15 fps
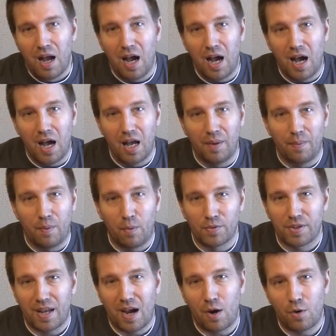Uh, I
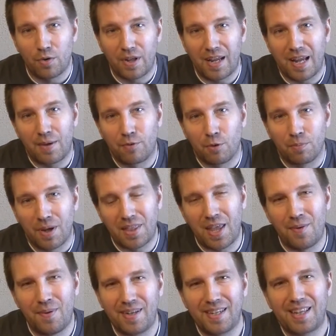won't say how old I am to play
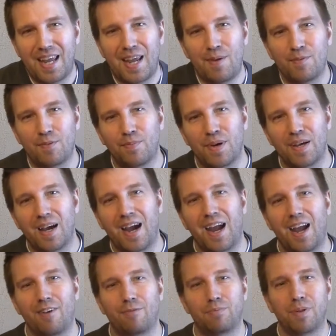that many games, but
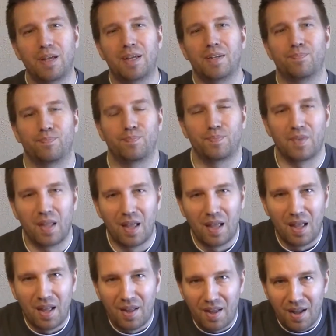I have played
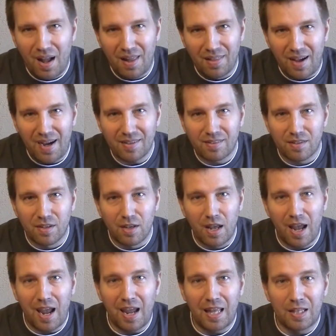a lot.
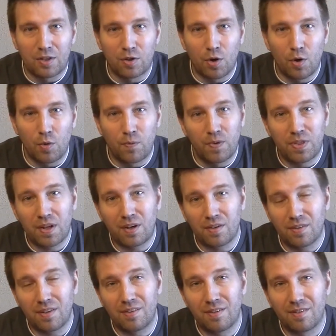And so if you
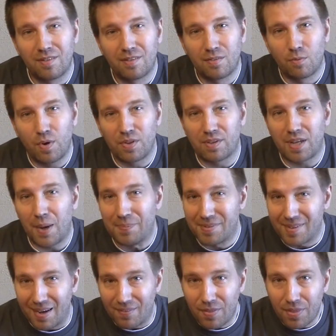think this is, what, the top
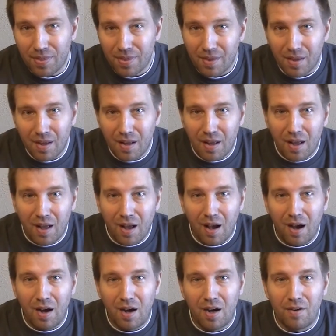seventh
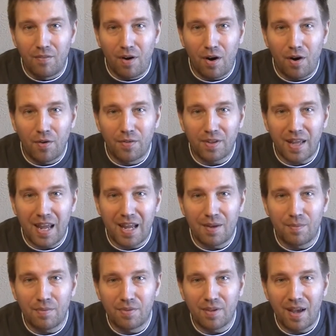of all the
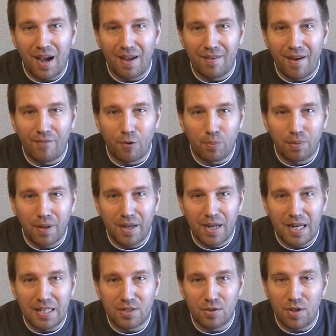games I've ever
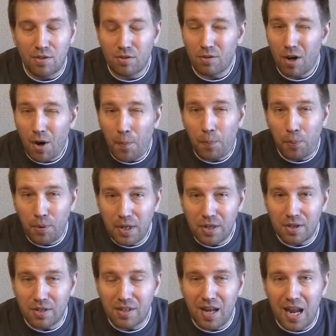played. So these are all
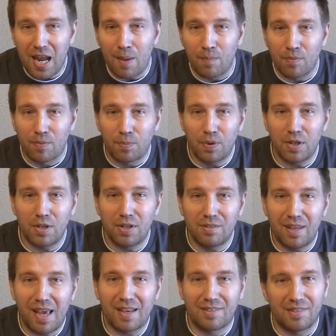pretty good games, pretty
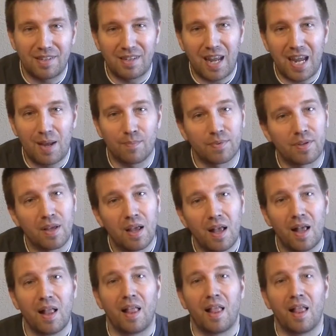good to excellent games.